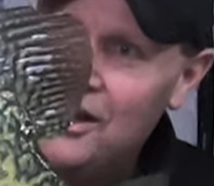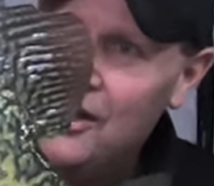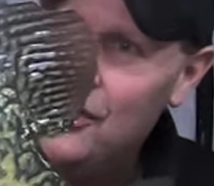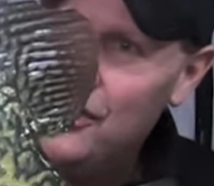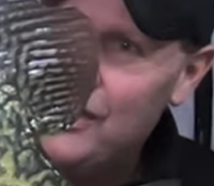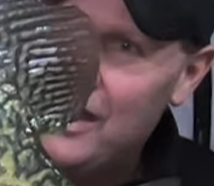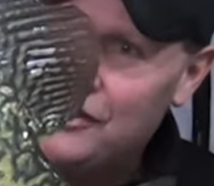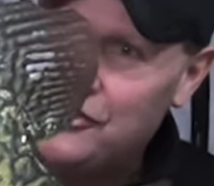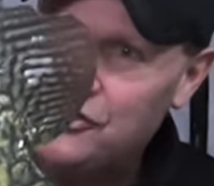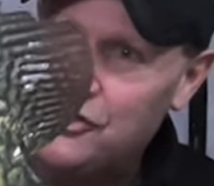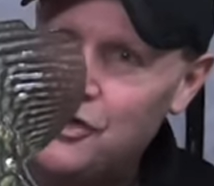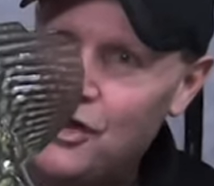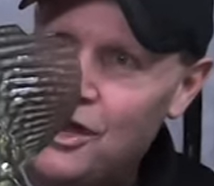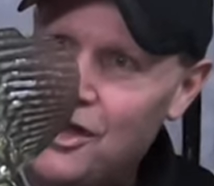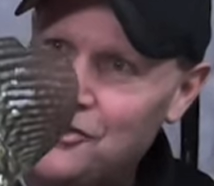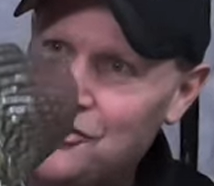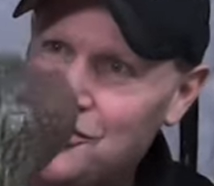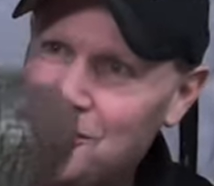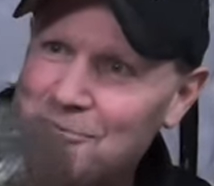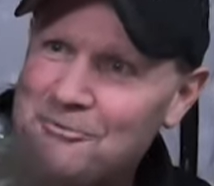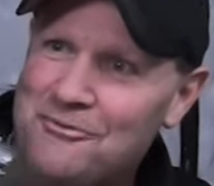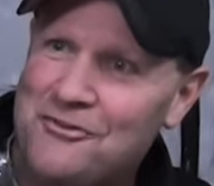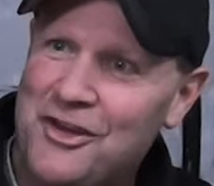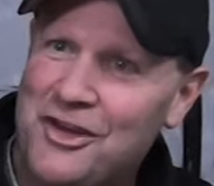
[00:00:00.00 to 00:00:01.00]
That's an
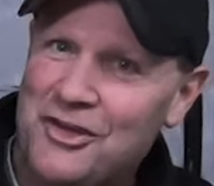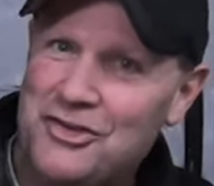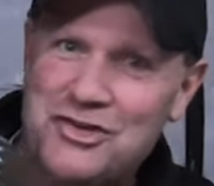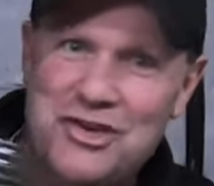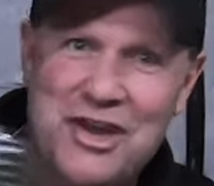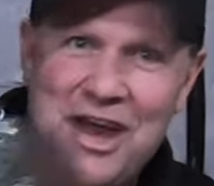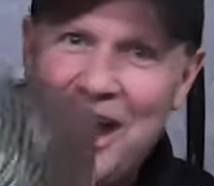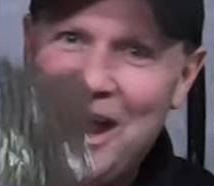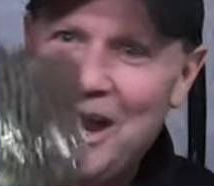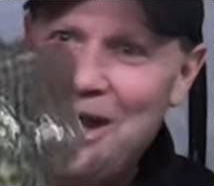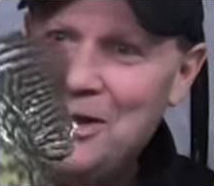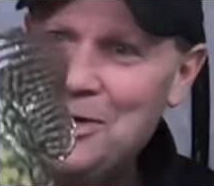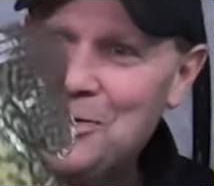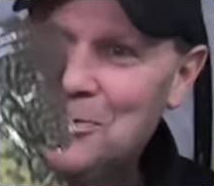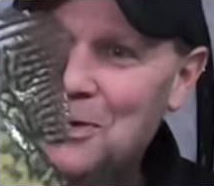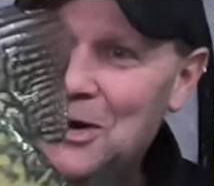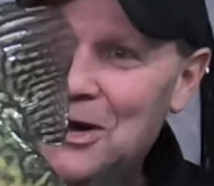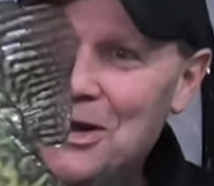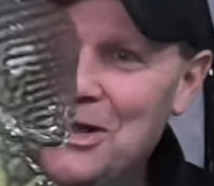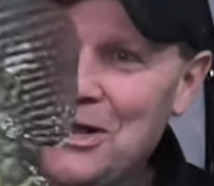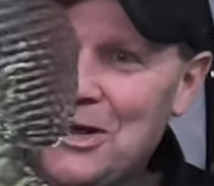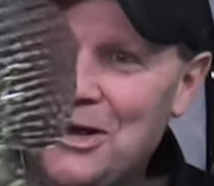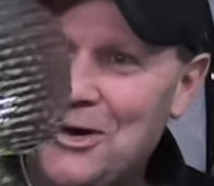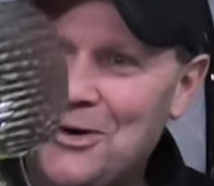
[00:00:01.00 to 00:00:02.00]
awesome fish anywhere
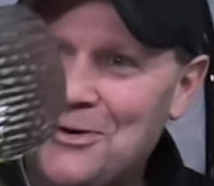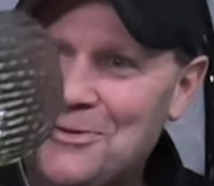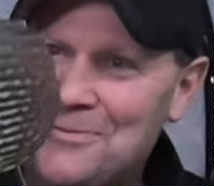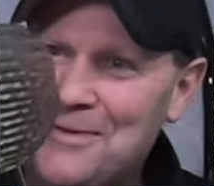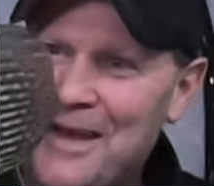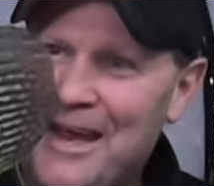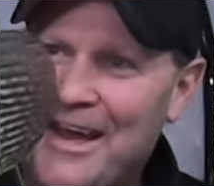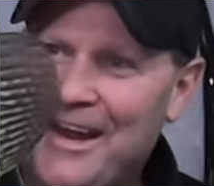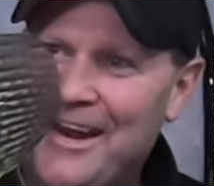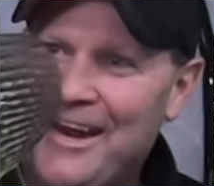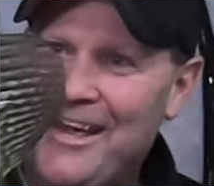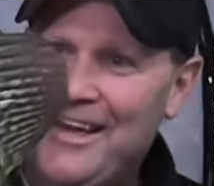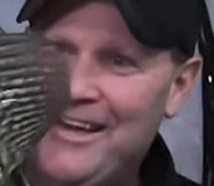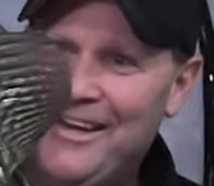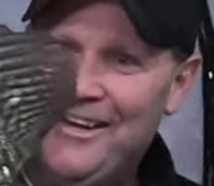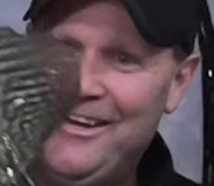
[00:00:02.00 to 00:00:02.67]
you go, man.